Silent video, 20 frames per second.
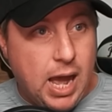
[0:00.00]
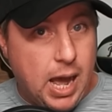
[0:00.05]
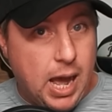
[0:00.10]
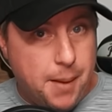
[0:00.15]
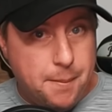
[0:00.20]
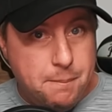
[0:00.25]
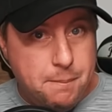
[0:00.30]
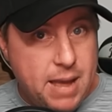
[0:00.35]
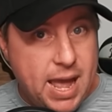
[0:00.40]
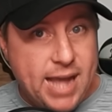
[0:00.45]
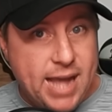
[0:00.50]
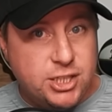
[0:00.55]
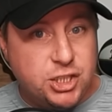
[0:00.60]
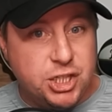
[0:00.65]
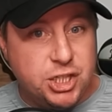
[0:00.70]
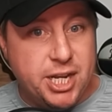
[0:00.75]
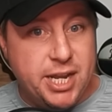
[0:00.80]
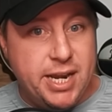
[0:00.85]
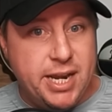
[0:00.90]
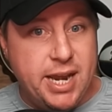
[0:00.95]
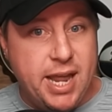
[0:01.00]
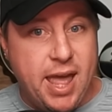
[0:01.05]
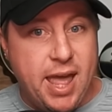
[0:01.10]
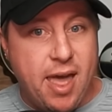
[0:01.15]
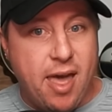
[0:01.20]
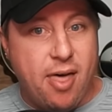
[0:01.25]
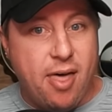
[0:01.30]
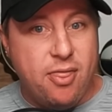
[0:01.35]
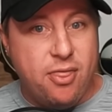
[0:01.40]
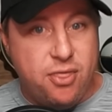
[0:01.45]
Imagine
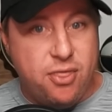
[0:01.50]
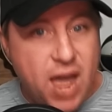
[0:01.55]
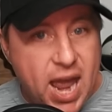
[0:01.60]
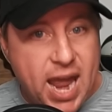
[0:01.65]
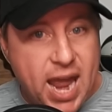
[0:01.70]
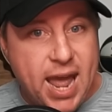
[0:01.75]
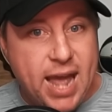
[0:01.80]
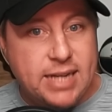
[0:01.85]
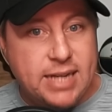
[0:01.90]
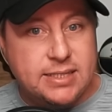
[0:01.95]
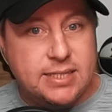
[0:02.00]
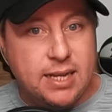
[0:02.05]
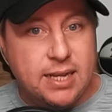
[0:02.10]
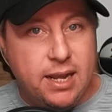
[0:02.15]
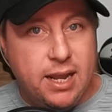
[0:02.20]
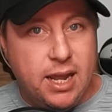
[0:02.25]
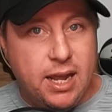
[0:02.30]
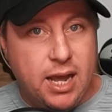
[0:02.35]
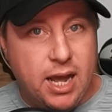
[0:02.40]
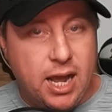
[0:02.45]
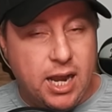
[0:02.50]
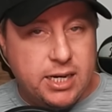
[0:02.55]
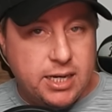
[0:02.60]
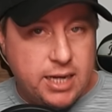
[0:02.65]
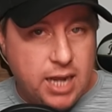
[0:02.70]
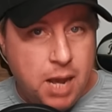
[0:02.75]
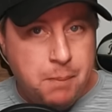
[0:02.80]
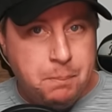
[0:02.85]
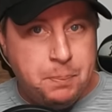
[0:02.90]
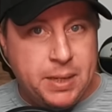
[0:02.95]
that. A
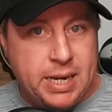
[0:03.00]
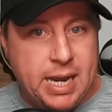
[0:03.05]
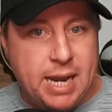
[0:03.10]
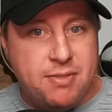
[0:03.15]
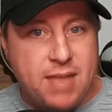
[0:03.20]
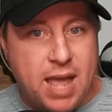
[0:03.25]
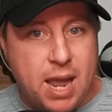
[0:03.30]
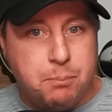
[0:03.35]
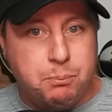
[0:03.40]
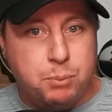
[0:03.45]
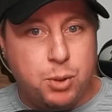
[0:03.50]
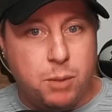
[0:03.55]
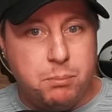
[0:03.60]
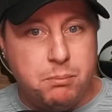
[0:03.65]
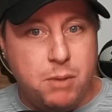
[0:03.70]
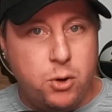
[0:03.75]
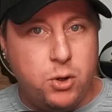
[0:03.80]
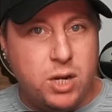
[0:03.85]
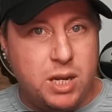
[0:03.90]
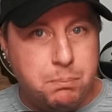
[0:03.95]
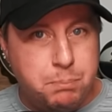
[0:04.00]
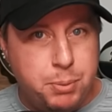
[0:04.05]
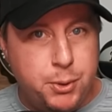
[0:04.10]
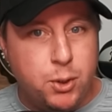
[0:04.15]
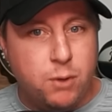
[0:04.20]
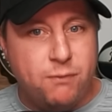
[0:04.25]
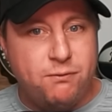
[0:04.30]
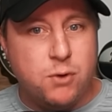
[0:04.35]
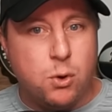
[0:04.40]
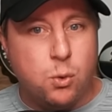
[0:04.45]
company that promoted
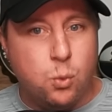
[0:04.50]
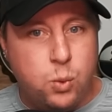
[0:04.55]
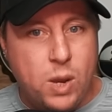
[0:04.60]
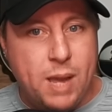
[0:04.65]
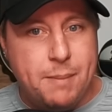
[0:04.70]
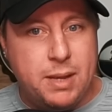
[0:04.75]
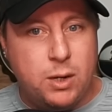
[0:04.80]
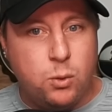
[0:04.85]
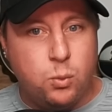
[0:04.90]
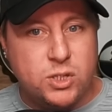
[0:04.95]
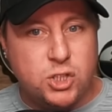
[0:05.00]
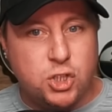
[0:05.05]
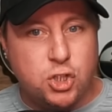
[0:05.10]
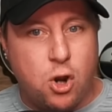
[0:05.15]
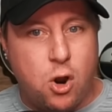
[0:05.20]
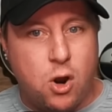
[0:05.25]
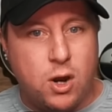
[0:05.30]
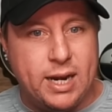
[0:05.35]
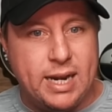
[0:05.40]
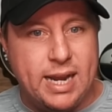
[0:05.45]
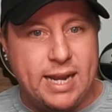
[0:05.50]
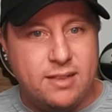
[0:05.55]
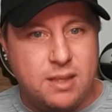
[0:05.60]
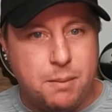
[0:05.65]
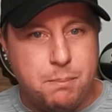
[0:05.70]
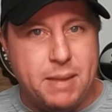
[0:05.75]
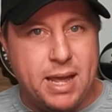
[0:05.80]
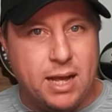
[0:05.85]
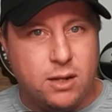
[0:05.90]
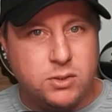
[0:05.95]
beautiful women was targeting
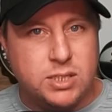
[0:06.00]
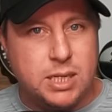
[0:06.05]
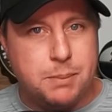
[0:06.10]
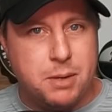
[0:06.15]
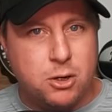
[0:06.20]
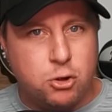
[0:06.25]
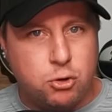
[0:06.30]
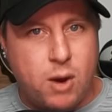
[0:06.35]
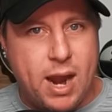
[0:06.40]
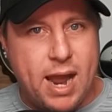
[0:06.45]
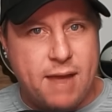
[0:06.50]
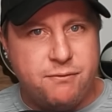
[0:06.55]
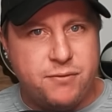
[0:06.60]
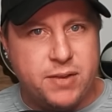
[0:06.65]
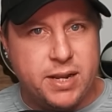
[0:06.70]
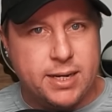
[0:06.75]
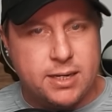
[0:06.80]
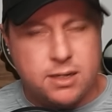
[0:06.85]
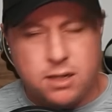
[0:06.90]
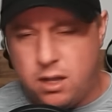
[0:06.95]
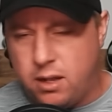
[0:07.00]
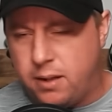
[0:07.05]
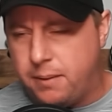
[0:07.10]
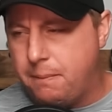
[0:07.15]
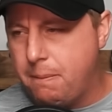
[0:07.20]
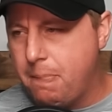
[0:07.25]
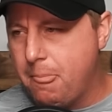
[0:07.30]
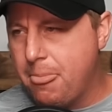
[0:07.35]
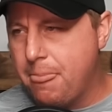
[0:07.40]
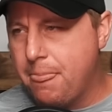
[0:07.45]
the male demographic.
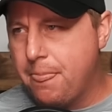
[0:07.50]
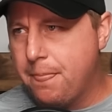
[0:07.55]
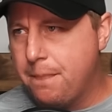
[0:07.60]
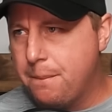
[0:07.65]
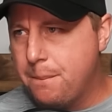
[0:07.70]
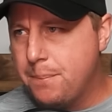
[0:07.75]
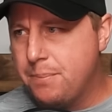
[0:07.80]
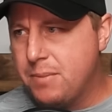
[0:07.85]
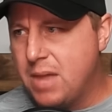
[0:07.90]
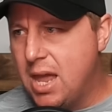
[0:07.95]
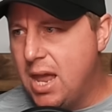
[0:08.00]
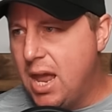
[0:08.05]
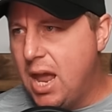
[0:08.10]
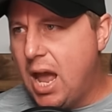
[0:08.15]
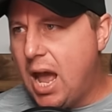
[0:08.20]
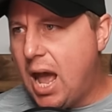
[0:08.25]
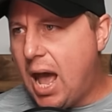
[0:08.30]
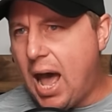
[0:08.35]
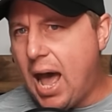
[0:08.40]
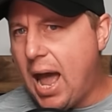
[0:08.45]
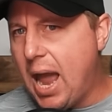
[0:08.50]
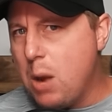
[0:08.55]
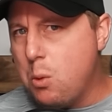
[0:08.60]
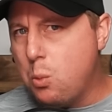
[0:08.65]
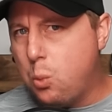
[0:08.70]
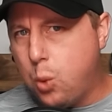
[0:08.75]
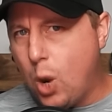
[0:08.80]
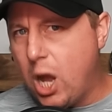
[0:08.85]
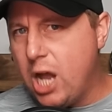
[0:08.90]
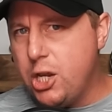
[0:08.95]
Huh. I
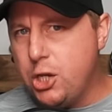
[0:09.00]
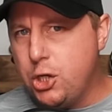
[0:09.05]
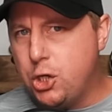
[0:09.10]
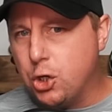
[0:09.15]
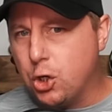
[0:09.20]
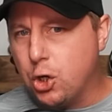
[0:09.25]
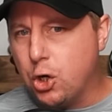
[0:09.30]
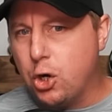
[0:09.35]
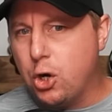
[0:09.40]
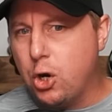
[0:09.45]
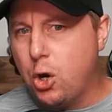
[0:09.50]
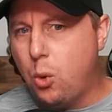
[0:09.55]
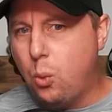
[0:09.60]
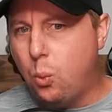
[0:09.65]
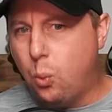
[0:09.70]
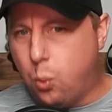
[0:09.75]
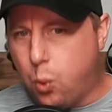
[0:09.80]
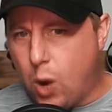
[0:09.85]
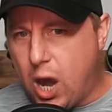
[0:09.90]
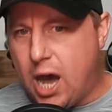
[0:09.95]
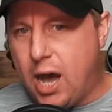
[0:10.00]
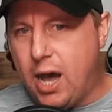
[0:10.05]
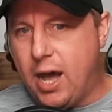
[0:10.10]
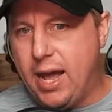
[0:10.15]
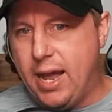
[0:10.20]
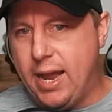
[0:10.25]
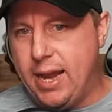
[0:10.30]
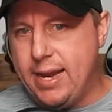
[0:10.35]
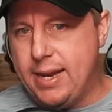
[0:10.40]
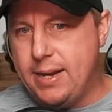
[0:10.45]
wonder
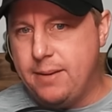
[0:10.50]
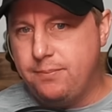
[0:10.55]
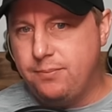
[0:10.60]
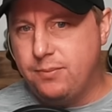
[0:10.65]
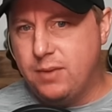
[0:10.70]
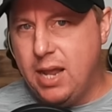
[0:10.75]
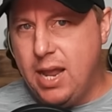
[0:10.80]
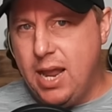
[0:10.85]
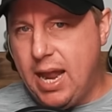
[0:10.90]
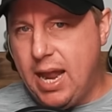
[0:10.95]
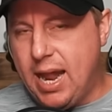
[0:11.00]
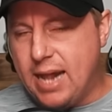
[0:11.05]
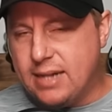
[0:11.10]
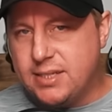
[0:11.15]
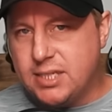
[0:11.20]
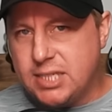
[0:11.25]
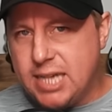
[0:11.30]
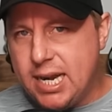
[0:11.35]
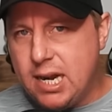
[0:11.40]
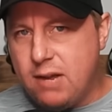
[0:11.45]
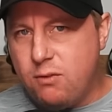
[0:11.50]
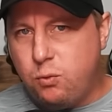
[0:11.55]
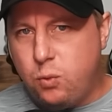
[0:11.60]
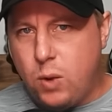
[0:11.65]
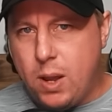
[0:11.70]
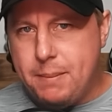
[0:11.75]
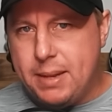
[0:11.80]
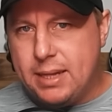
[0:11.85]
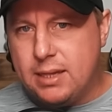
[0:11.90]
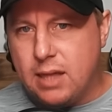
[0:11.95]
why. Instead of
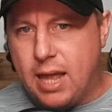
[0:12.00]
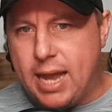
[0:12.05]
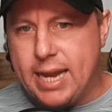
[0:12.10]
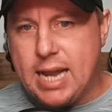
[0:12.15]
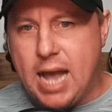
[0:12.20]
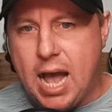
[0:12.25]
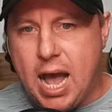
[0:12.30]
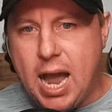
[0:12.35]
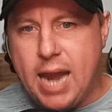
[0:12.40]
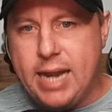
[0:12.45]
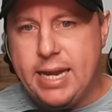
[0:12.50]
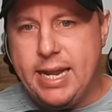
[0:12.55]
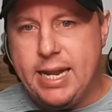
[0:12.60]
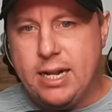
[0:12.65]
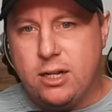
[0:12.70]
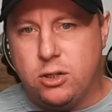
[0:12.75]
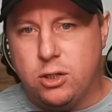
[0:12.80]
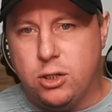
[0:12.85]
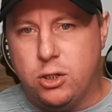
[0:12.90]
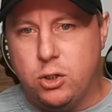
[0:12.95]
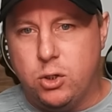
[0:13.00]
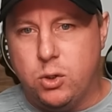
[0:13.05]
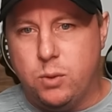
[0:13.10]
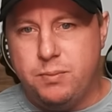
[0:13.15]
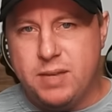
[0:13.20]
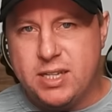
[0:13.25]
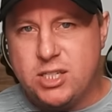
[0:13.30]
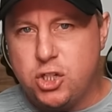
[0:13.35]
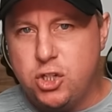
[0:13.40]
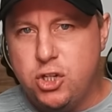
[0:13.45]
women like Heidi
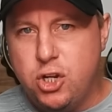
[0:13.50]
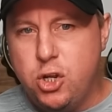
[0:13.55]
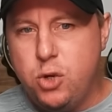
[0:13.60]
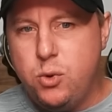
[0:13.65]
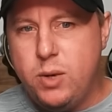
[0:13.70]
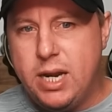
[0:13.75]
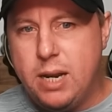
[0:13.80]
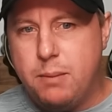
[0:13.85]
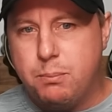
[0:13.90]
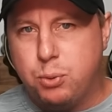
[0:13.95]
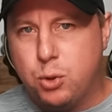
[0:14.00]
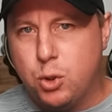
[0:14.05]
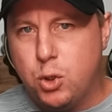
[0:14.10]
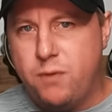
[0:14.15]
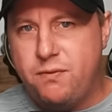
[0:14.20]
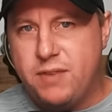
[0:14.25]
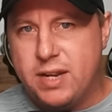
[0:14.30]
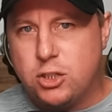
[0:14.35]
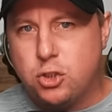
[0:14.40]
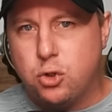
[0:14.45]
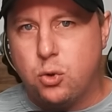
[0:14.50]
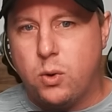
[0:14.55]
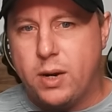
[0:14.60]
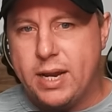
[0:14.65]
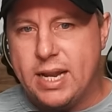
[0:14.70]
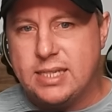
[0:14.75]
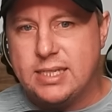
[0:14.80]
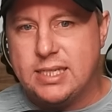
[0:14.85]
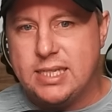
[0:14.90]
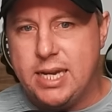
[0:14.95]
Klum, this new and improved
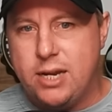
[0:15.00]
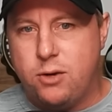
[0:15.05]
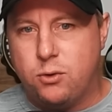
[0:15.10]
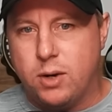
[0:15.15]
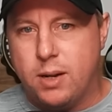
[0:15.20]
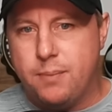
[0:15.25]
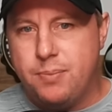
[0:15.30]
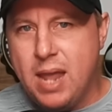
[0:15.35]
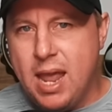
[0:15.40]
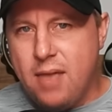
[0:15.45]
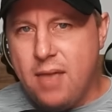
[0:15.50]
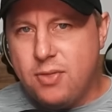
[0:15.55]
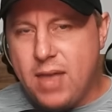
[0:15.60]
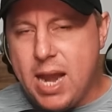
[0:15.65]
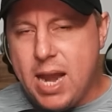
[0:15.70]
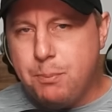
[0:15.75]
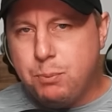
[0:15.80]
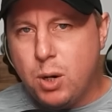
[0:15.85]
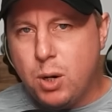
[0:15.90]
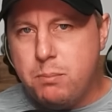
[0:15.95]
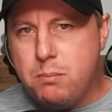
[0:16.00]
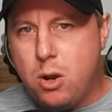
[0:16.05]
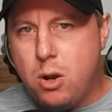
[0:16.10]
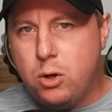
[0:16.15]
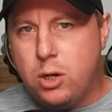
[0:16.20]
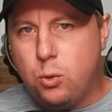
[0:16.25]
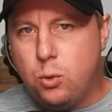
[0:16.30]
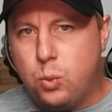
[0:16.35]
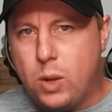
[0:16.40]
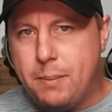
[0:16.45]
Victoria's Secret, they
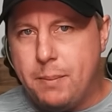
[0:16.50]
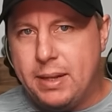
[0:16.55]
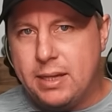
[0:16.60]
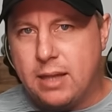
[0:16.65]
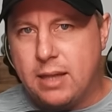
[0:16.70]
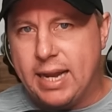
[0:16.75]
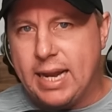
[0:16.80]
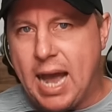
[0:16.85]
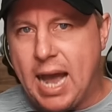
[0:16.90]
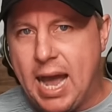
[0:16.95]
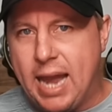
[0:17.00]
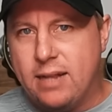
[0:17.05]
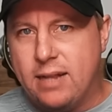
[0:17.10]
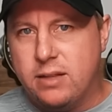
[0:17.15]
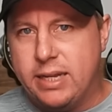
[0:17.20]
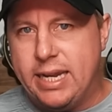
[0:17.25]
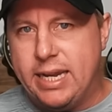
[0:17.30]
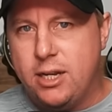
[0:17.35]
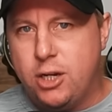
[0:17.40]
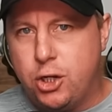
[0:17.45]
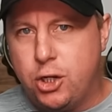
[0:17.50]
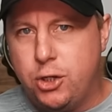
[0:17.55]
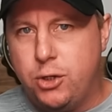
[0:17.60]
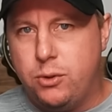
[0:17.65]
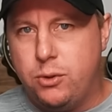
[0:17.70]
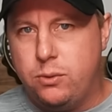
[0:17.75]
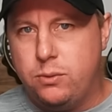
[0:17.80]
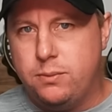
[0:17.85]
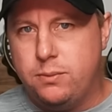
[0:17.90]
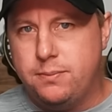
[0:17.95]
promoted women like Eileen
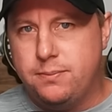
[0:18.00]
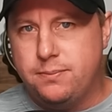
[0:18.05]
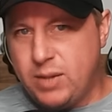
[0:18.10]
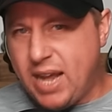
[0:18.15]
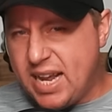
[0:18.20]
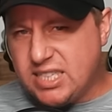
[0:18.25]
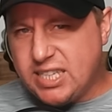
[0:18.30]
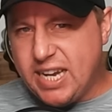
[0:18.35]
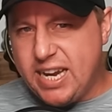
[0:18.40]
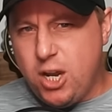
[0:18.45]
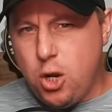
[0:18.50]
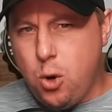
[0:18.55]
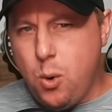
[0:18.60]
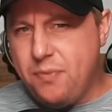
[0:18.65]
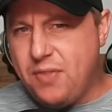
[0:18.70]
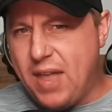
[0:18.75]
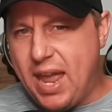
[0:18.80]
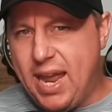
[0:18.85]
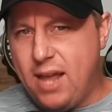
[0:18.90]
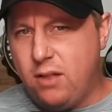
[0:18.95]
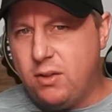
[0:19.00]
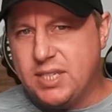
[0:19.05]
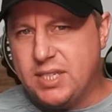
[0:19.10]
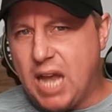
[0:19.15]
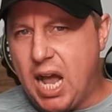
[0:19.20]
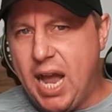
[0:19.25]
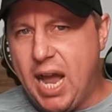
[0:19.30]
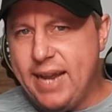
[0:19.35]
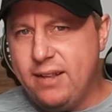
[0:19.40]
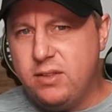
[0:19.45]
Gu. Casey, who in the hell
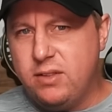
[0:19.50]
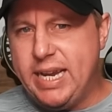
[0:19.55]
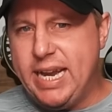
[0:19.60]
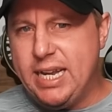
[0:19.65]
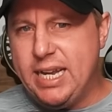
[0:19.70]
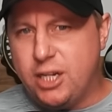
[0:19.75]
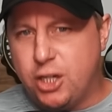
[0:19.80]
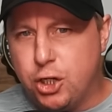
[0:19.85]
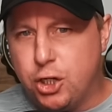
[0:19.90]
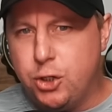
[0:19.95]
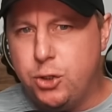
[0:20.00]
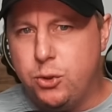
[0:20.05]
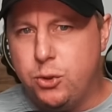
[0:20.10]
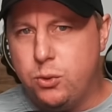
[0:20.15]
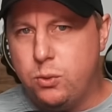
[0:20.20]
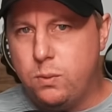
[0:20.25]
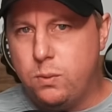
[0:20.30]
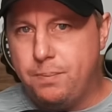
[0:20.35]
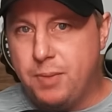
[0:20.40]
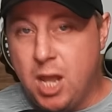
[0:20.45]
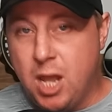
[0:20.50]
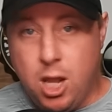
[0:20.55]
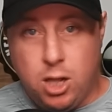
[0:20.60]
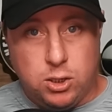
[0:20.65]
is Eileen Gu?